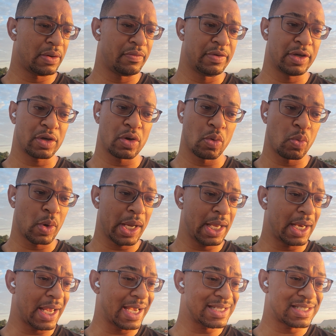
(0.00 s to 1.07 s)
Vehicle
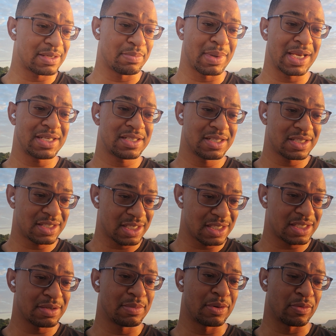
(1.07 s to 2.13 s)
weight estimation
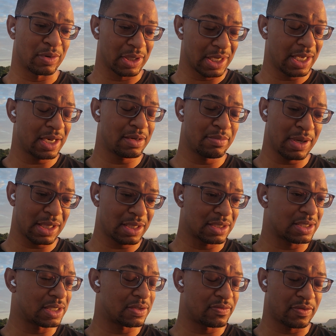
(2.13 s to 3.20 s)
system and related
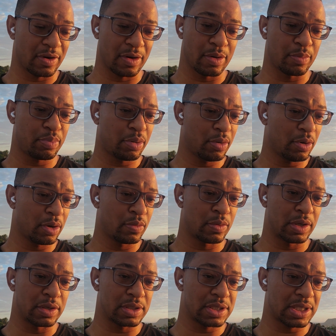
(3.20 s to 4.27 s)
methods. That's very important
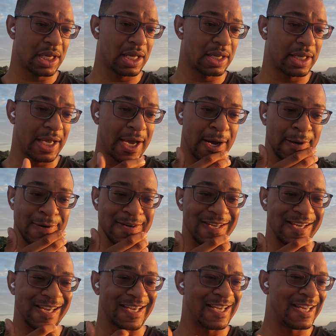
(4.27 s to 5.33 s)
when you're scaling out
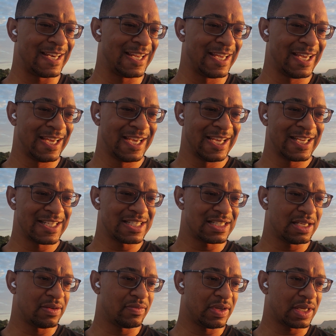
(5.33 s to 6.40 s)
in
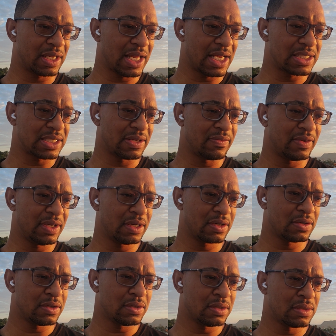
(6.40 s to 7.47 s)
CMV Class A
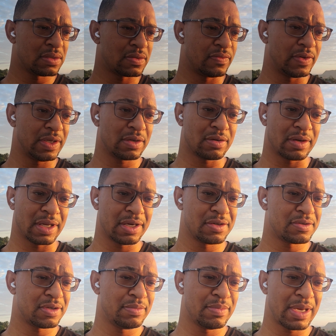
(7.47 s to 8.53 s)
vehicles. Vehicle
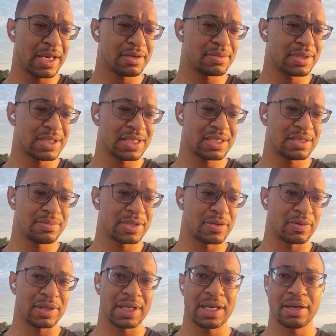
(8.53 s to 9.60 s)
energy management systems
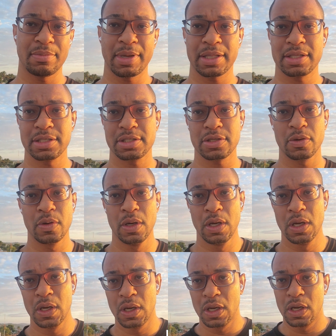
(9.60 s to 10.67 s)
and related methods. So
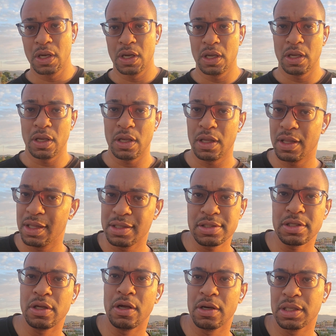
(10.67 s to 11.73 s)
there's
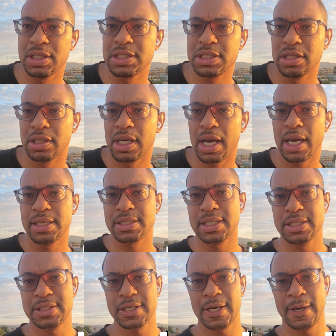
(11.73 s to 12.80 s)
a long list here, guys,
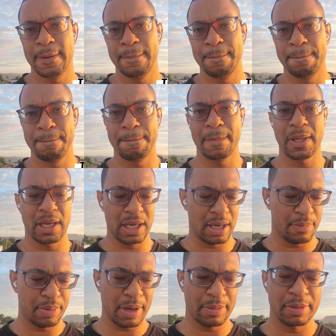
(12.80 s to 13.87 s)
and
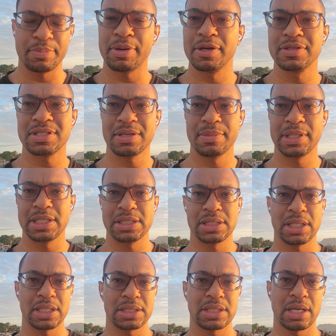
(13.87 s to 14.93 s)
I'll probably post some of these
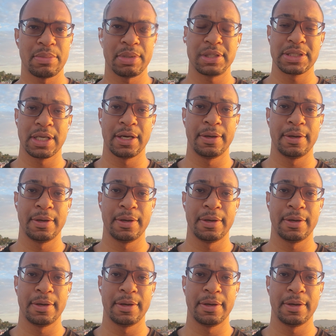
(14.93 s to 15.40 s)
links down, but